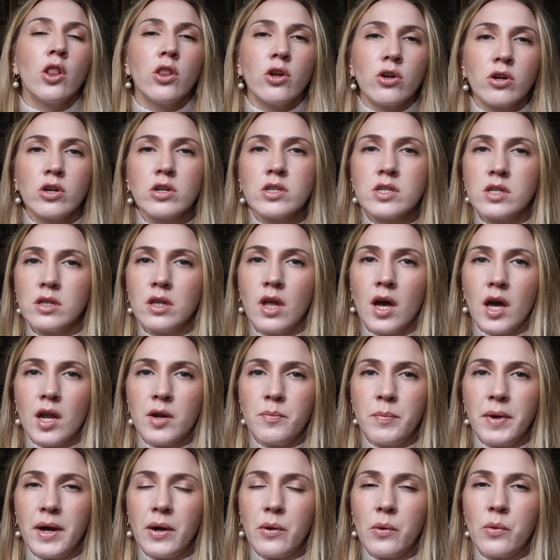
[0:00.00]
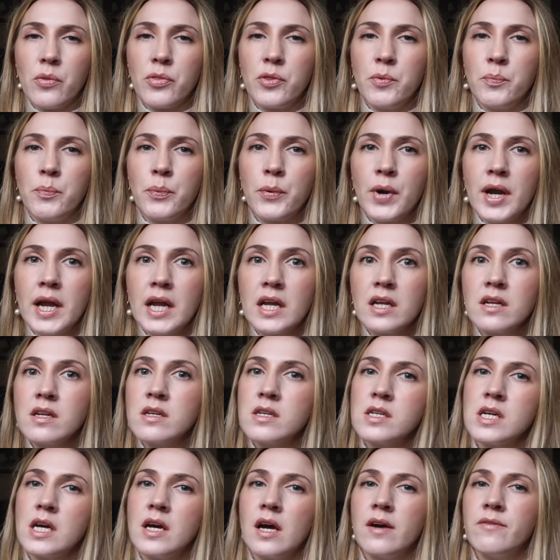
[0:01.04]
learned a lot about the
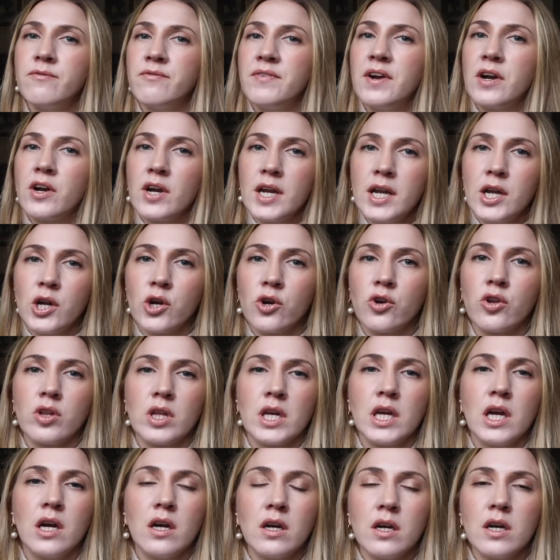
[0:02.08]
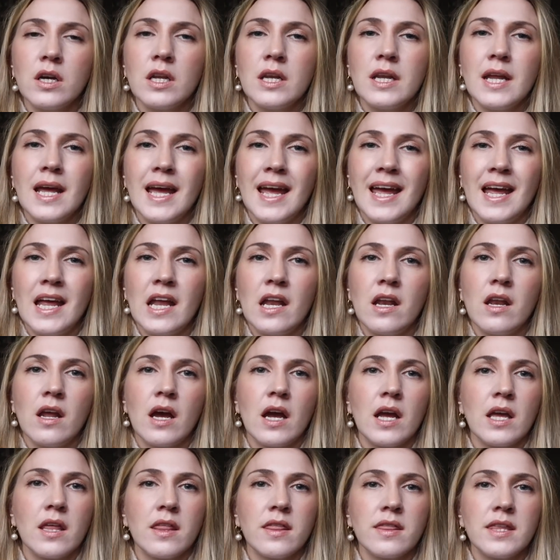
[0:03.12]
brand very early on, and
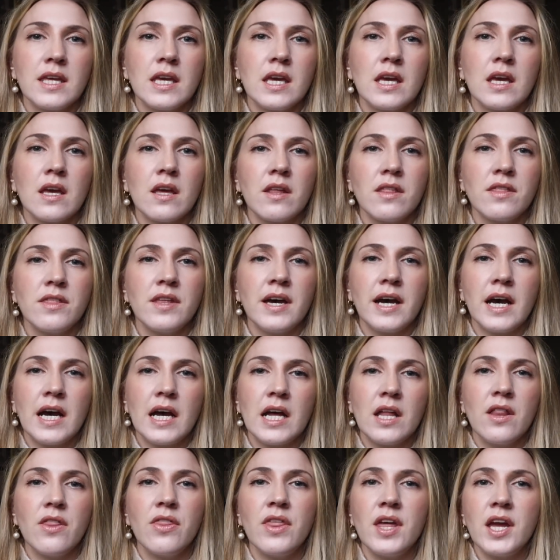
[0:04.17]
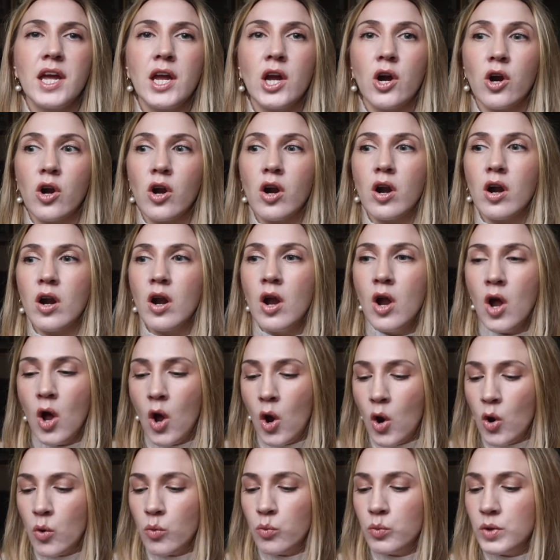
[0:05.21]
I think that they are
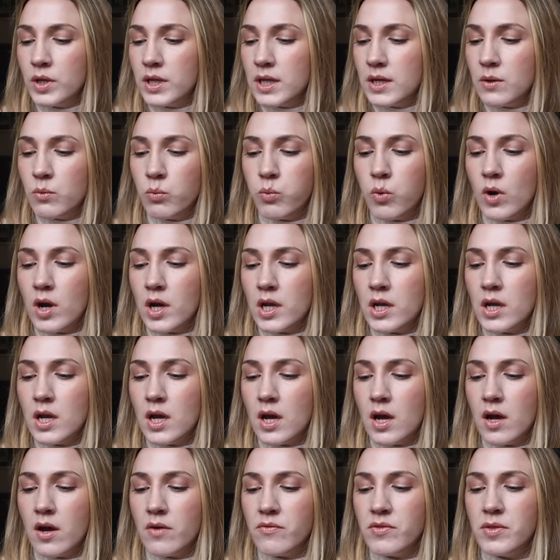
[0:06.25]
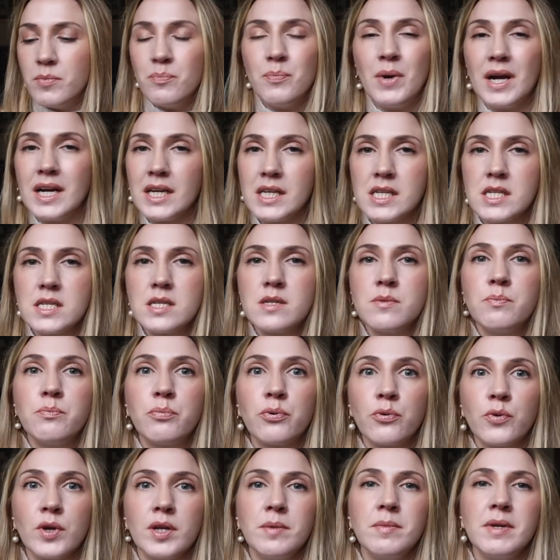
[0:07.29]
really one of the best
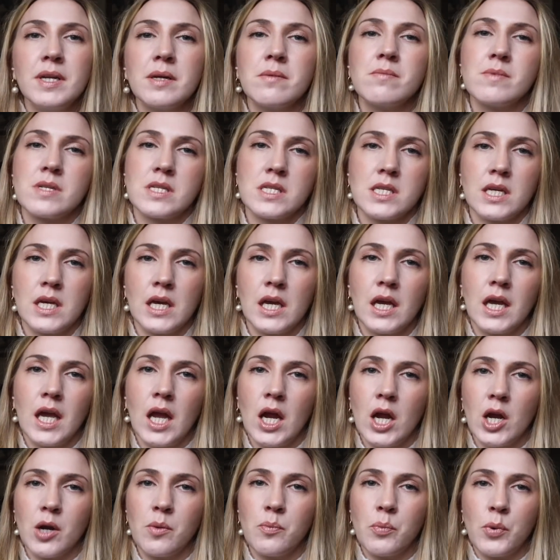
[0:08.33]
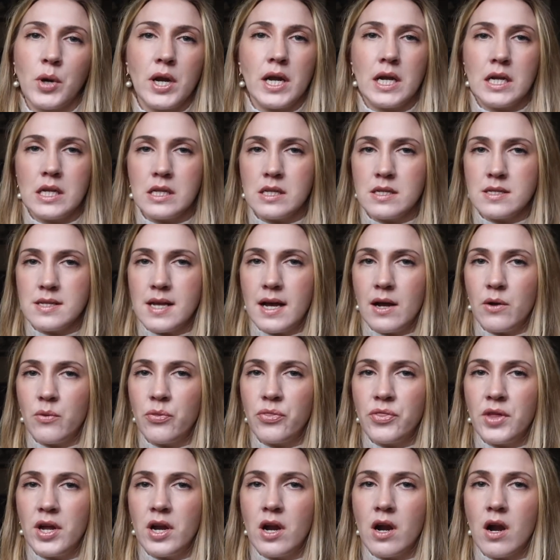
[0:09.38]
premium skincare brands
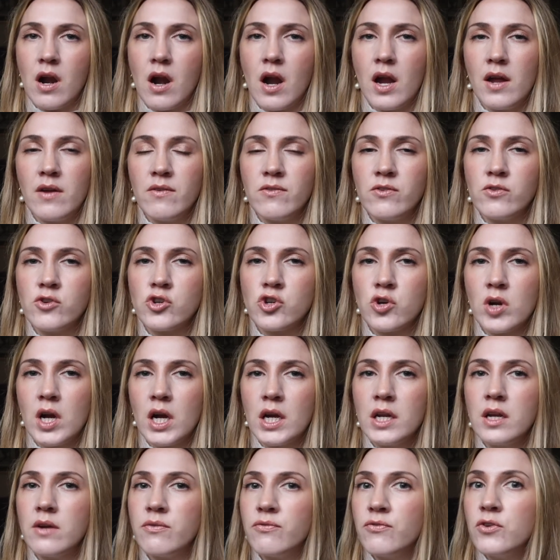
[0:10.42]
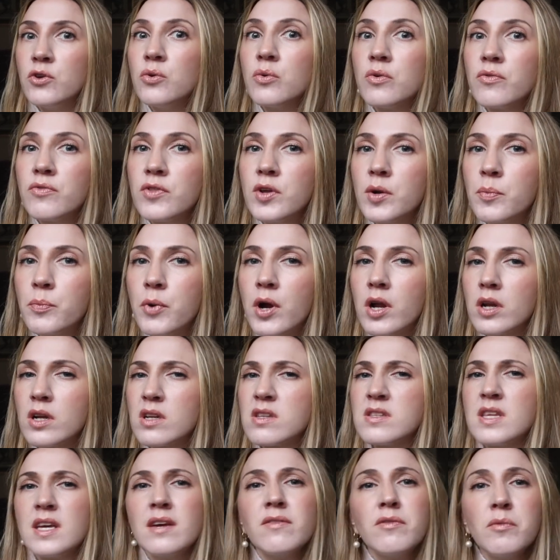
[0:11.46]
out there. I've tried a few of their
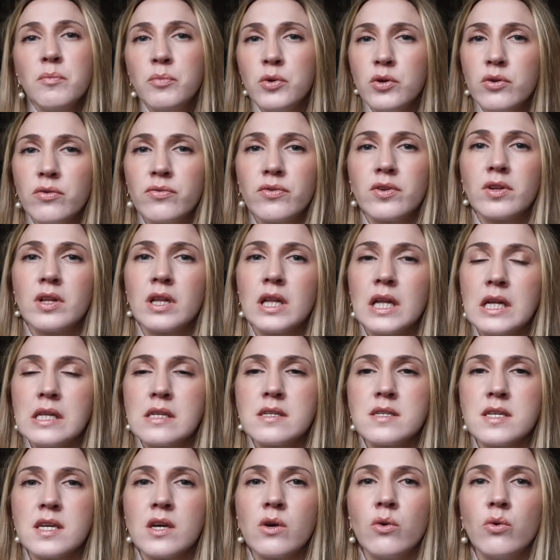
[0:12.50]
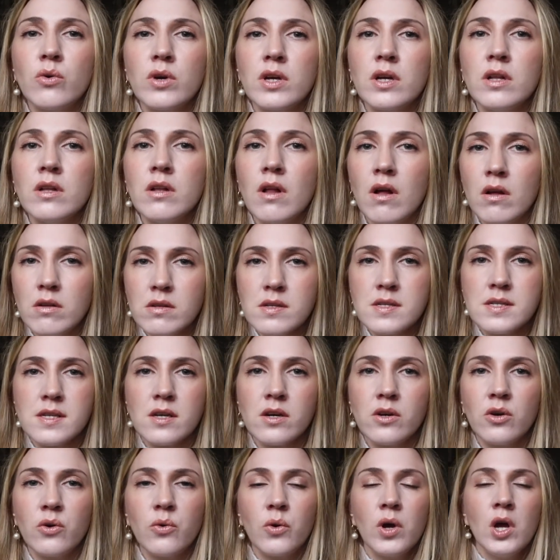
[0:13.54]
products. They have a beautiful cleansing oil
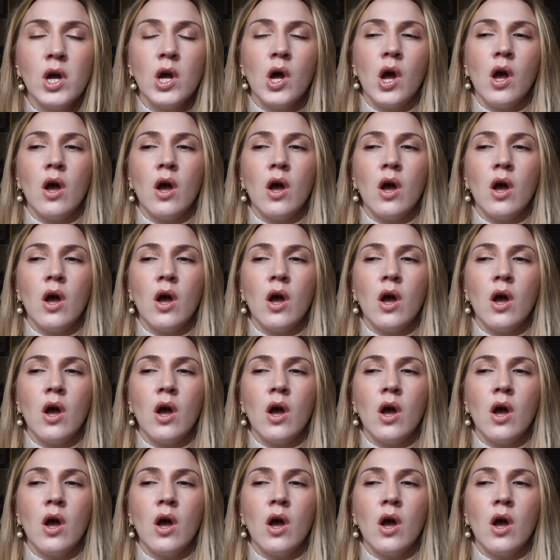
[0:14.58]
also.